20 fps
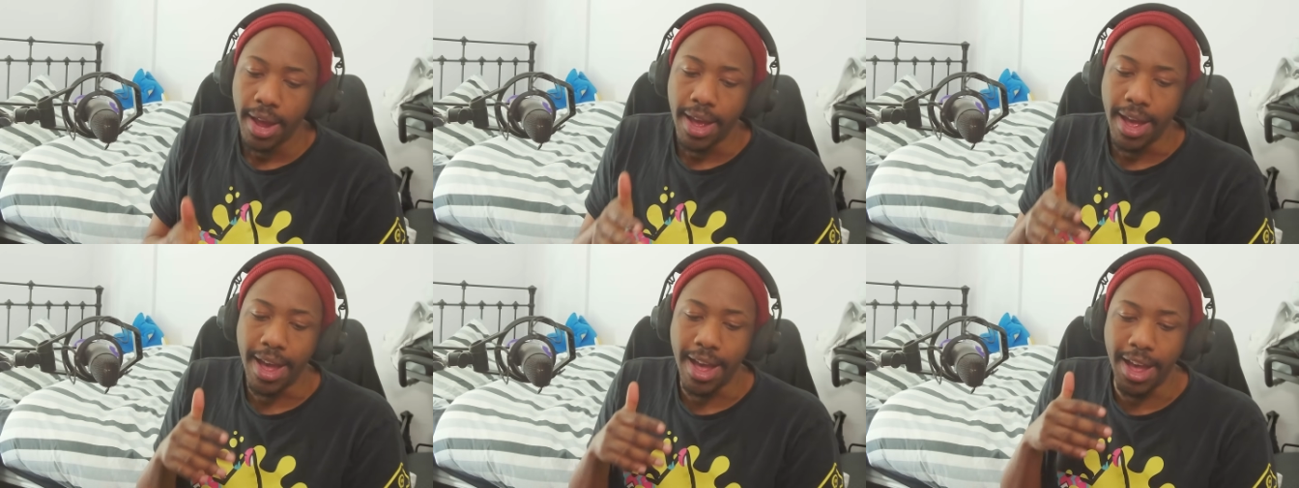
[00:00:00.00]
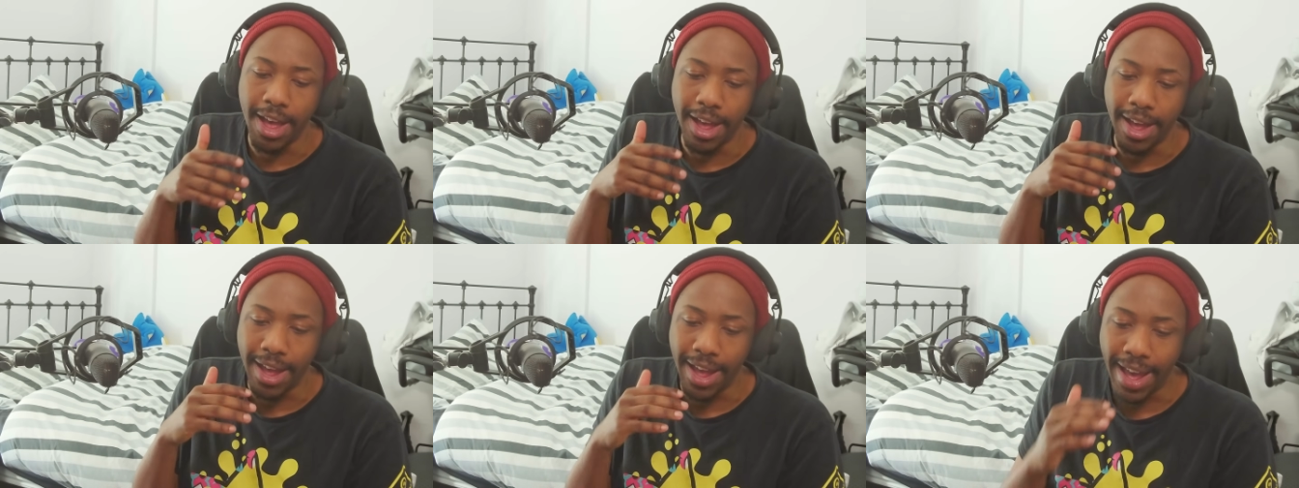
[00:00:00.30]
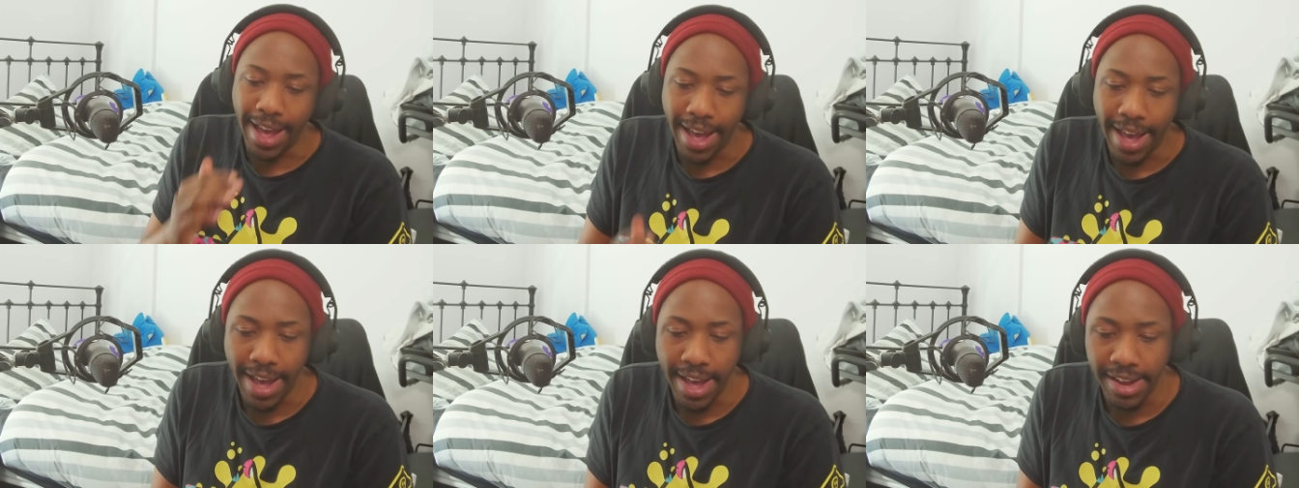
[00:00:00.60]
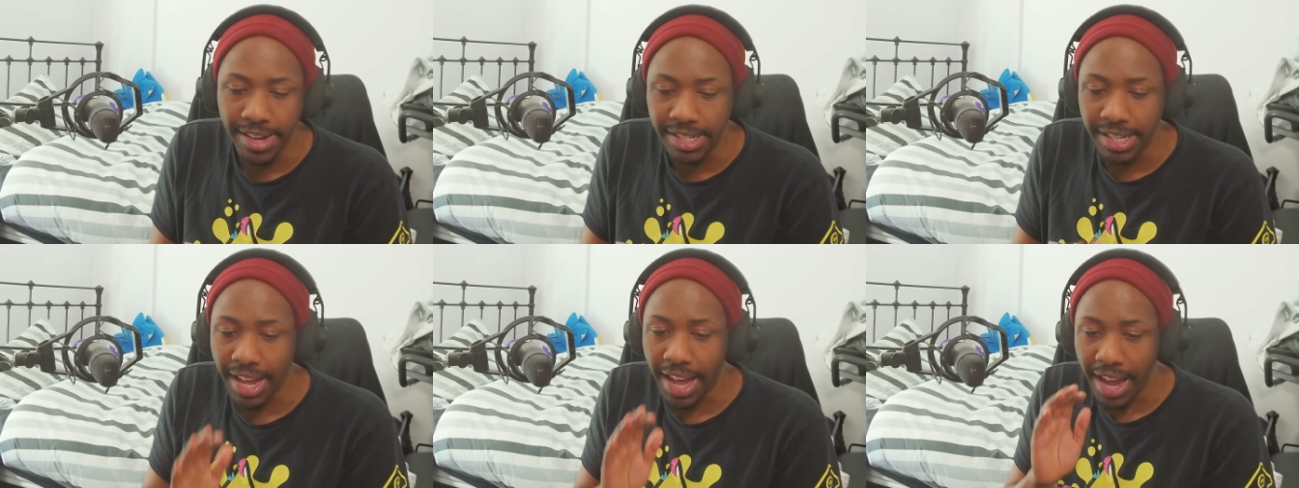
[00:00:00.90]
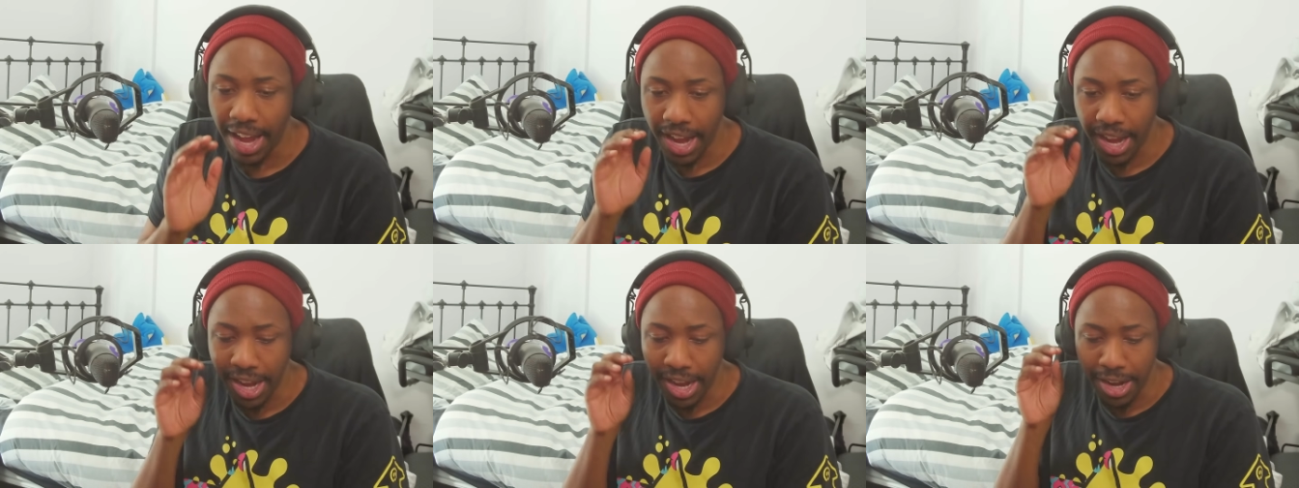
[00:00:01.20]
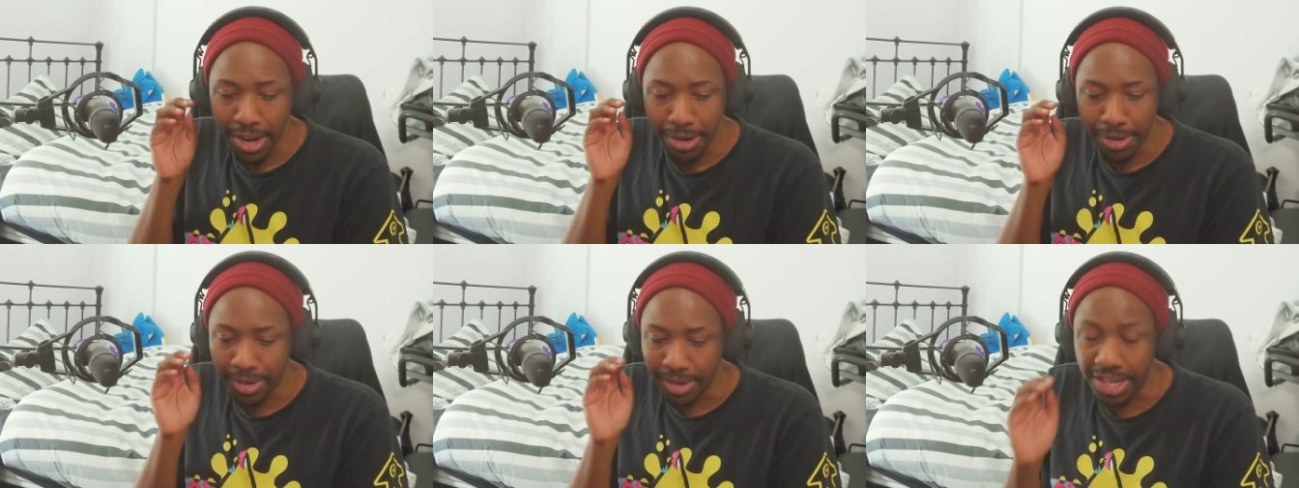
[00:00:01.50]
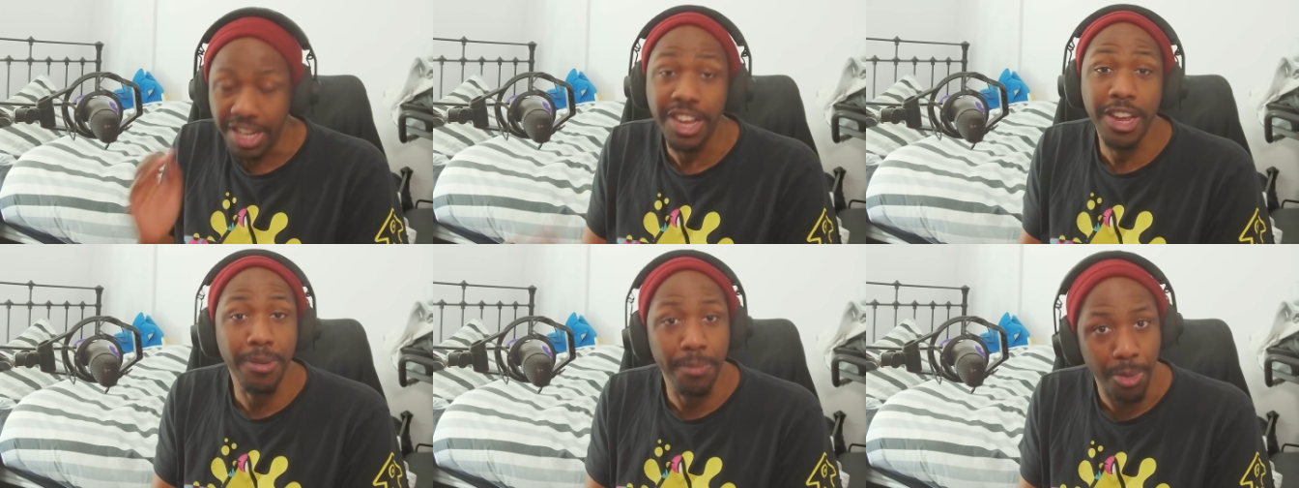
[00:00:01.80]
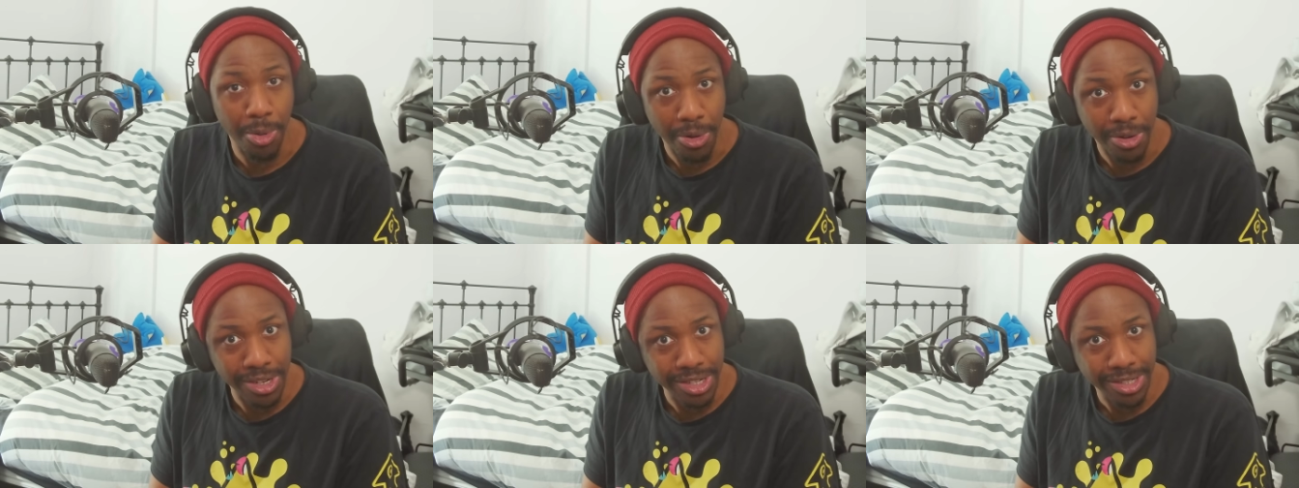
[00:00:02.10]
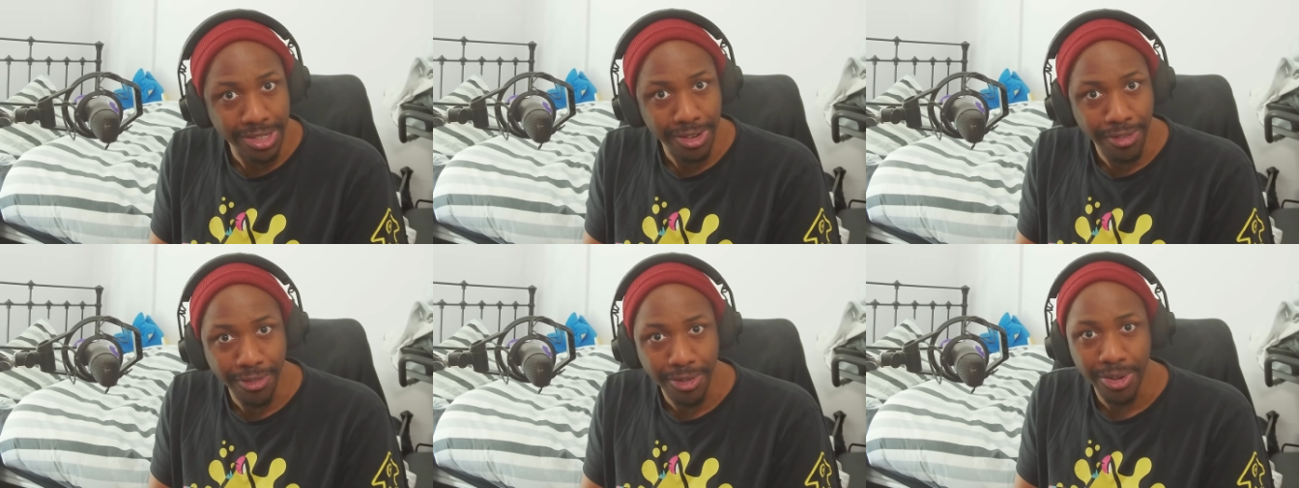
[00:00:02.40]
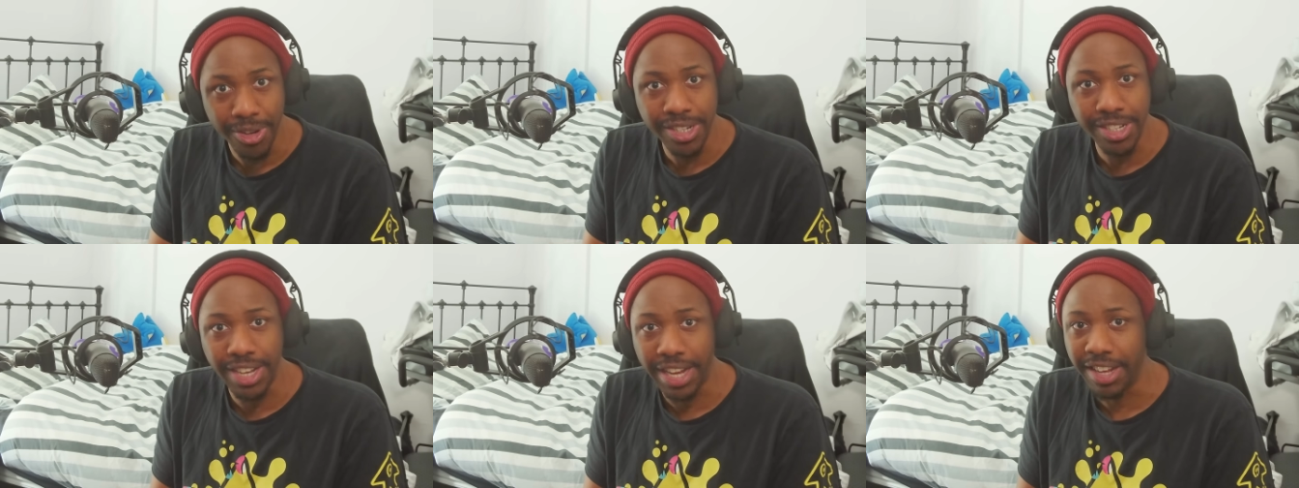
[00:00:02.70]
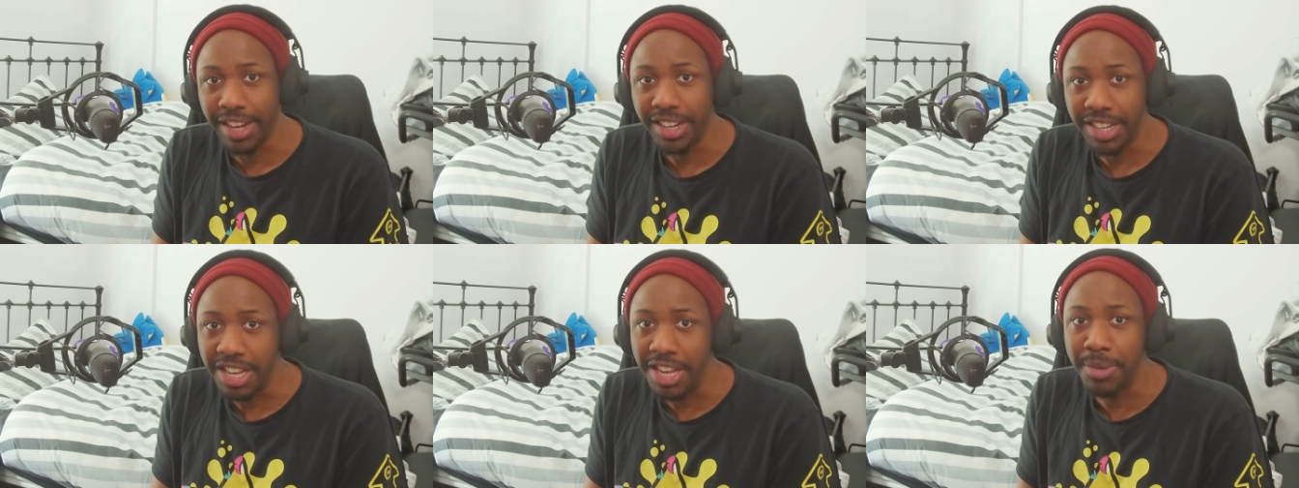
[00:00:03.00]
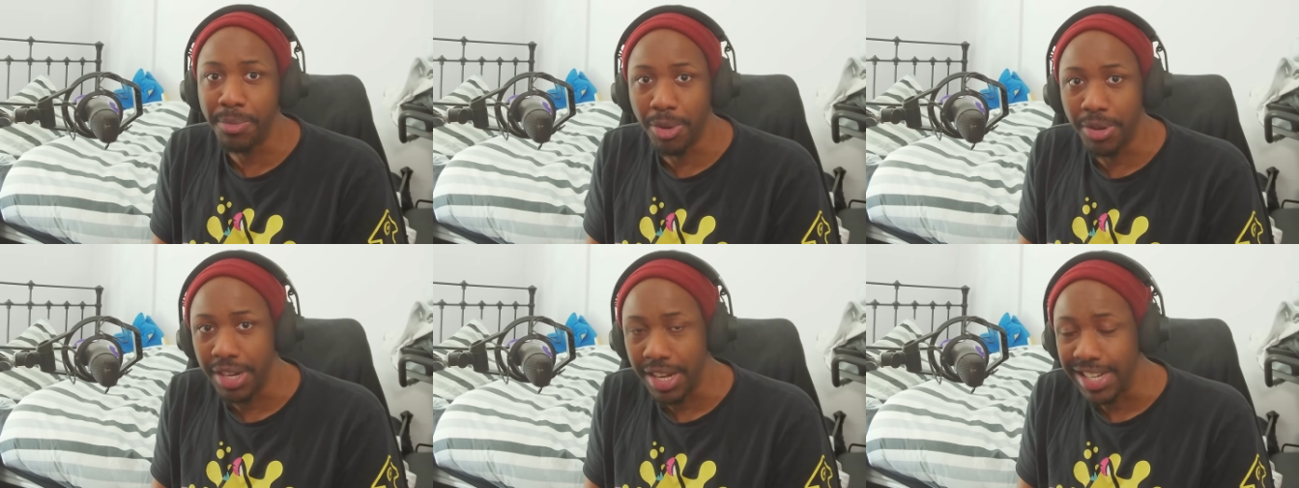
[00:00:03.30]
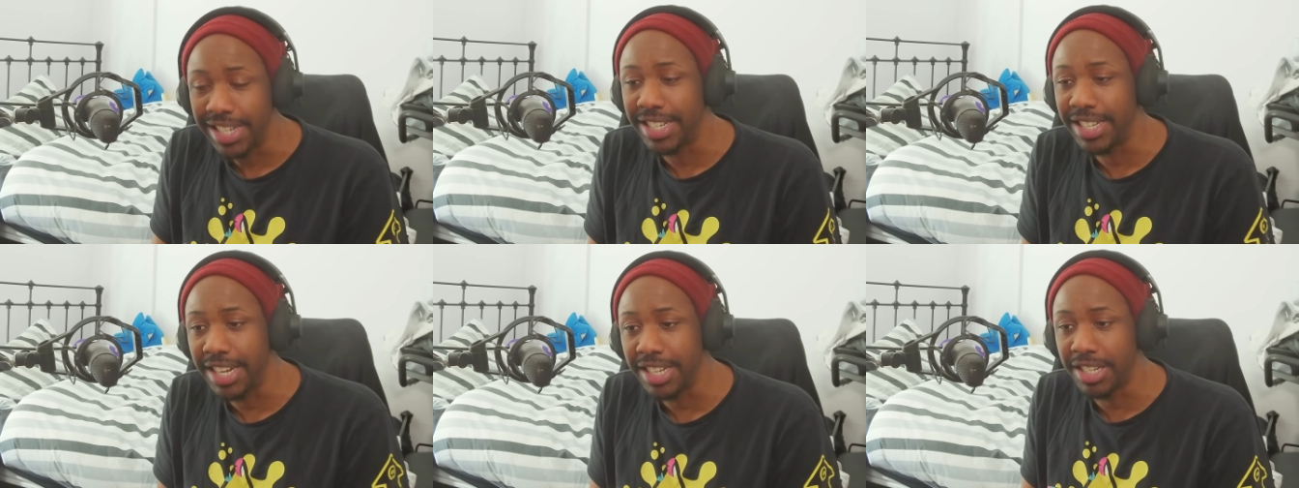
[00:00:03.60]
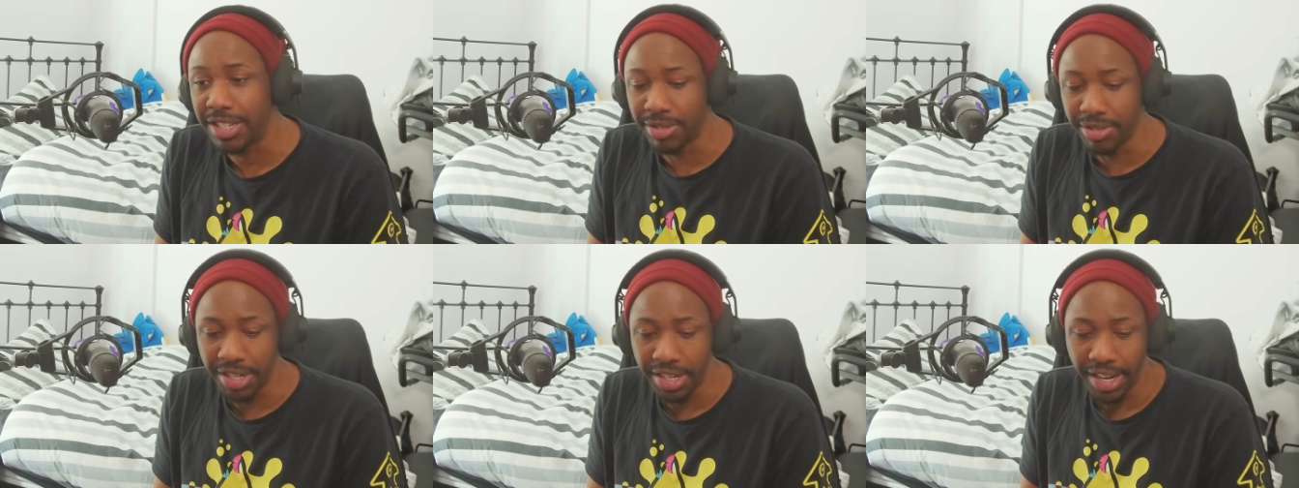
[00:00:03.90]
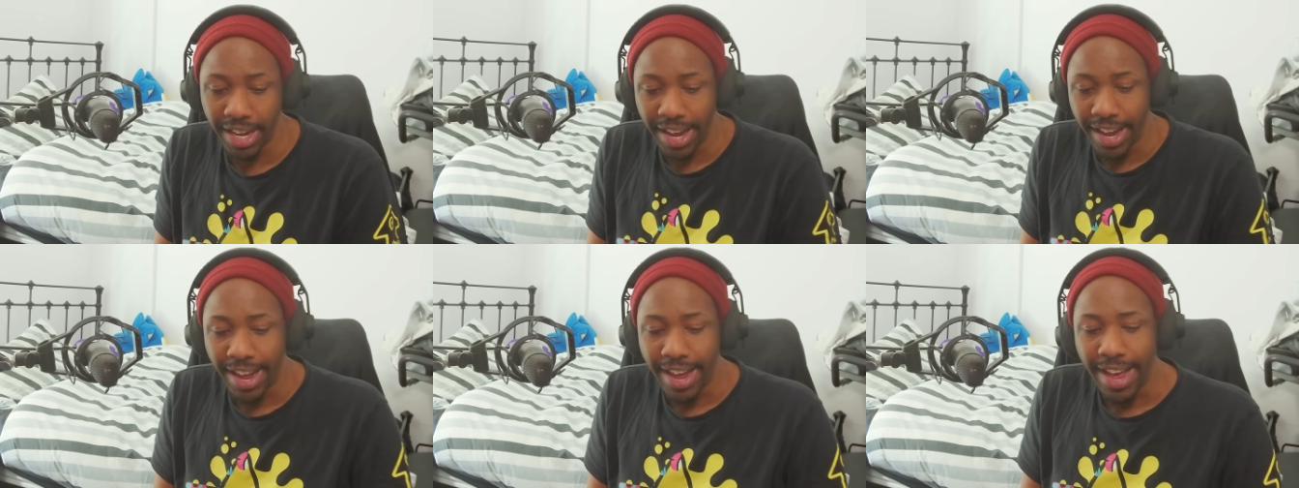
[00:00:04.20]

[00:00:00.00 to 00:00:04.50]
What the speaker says: had a keyboard, of course, like a keyboard accessory,